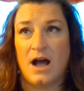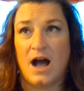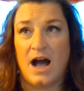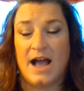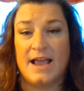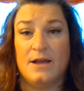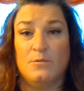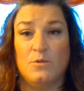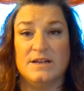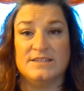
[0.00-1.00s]
I
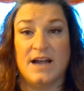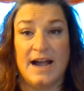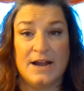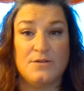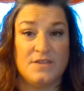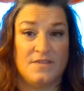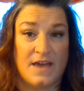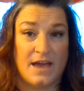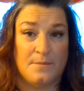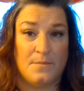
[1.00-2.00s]
was higher than
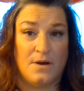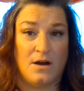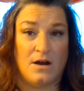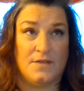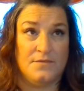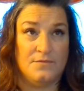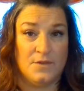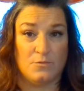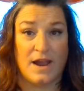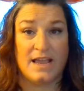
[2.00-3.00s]
them on
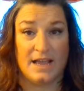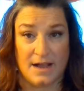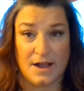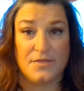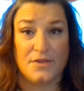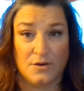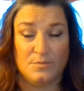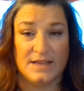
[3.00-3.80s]
the ranking. I got 3rd